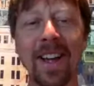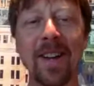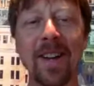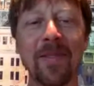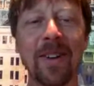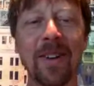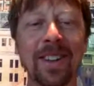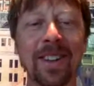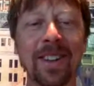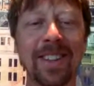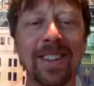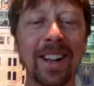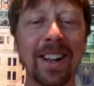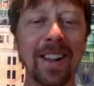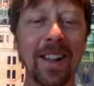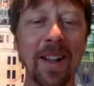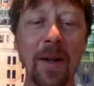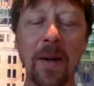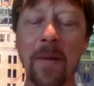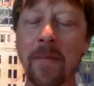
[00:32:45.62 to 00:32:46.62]
But still,
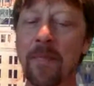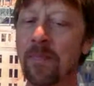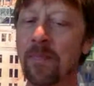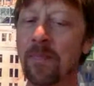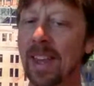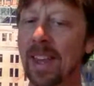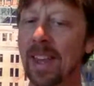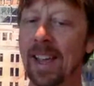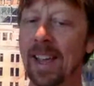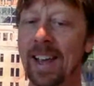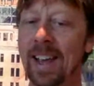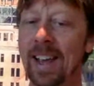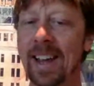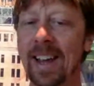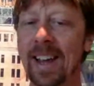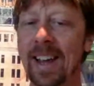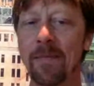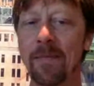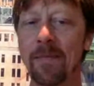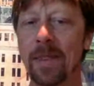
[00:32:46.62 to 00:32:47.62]

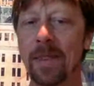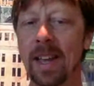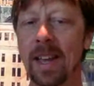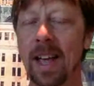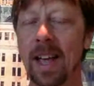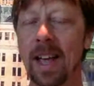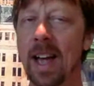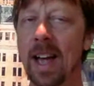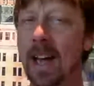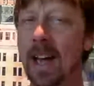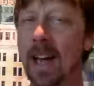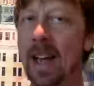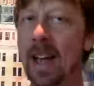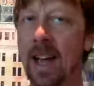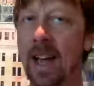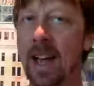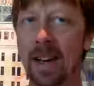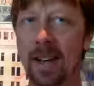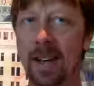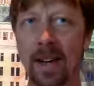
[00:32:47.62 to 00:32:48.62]

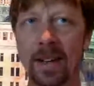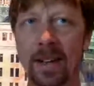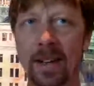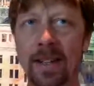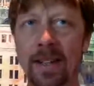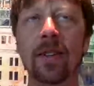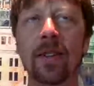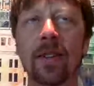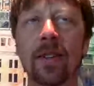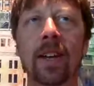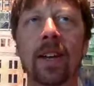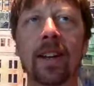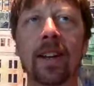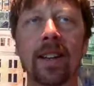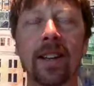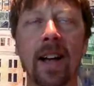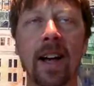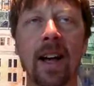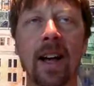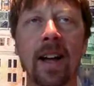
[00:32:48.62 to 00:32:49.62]
I dare to say that
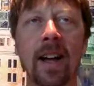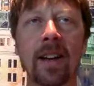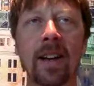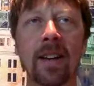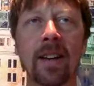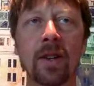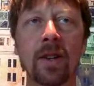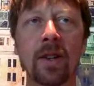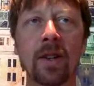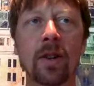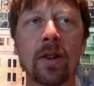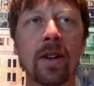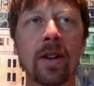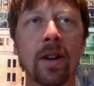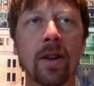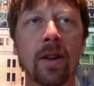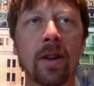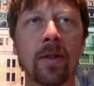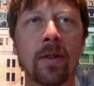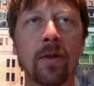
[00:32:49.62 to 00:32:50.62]
I usually
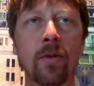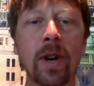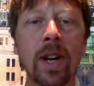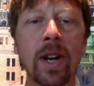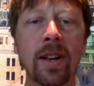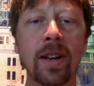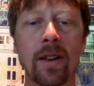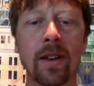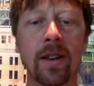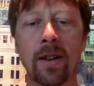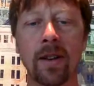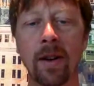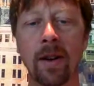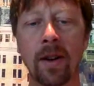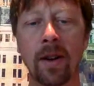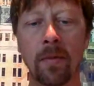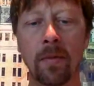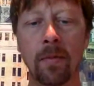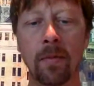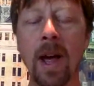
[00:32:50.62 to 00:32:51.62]
don't read the
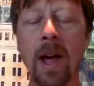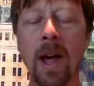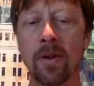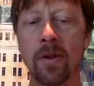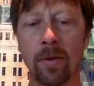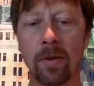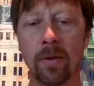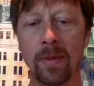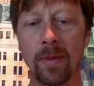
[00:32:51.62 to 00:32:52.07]
manual